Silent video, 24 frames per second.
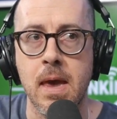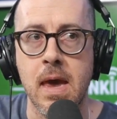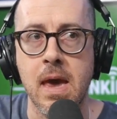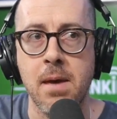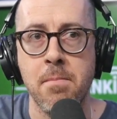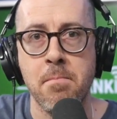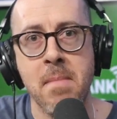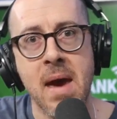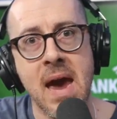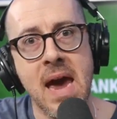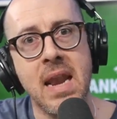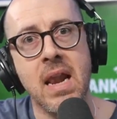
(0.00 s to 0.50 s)

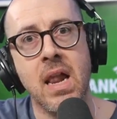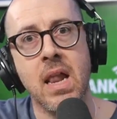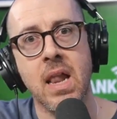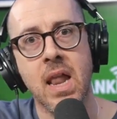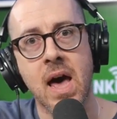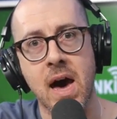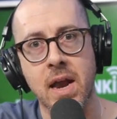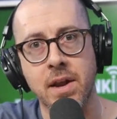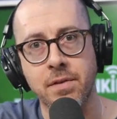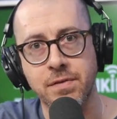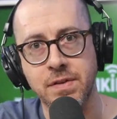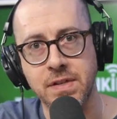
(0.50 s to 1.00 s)
it made a
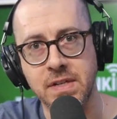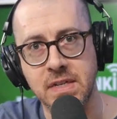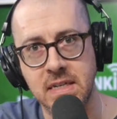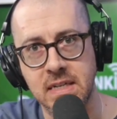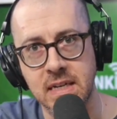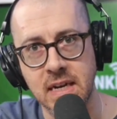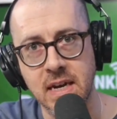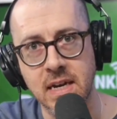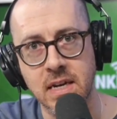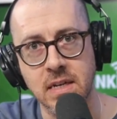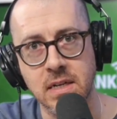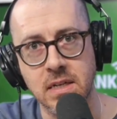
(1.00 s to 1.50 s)
lot of
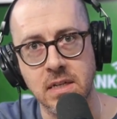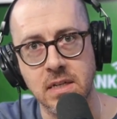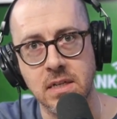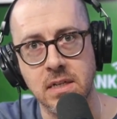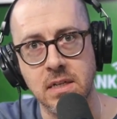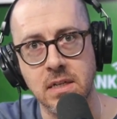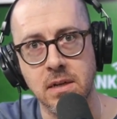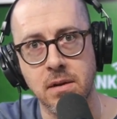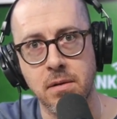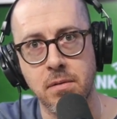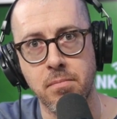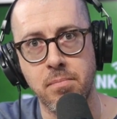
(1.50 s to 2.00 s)

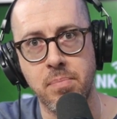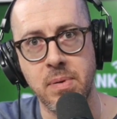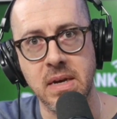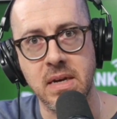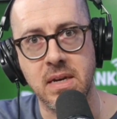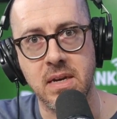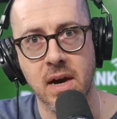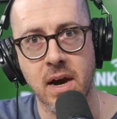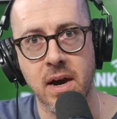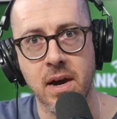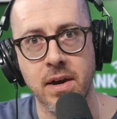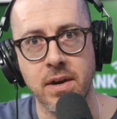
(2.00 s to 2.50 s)
sense,
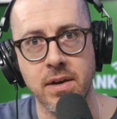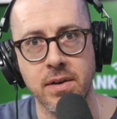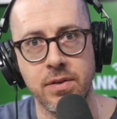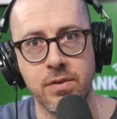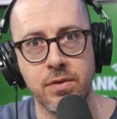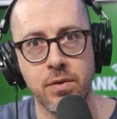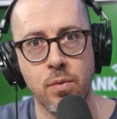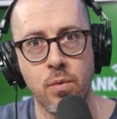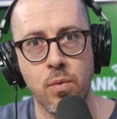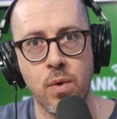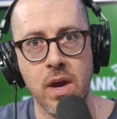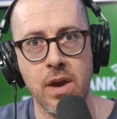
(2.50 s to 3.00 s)

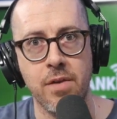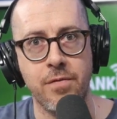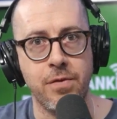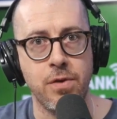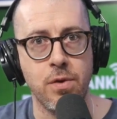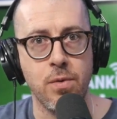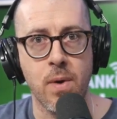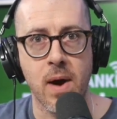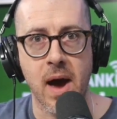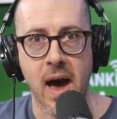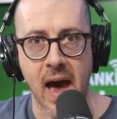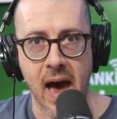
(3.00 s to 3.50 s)
because
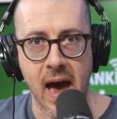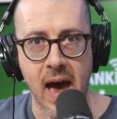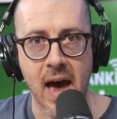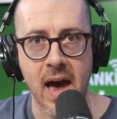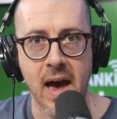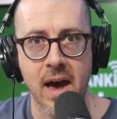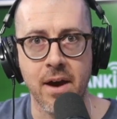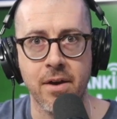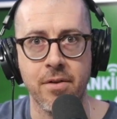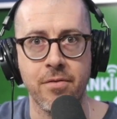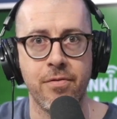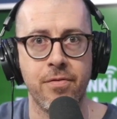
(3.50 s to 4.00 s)
if you
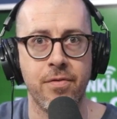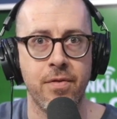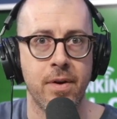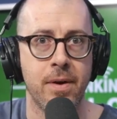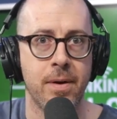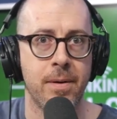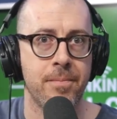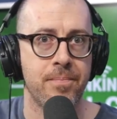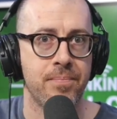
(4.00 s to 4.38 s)
have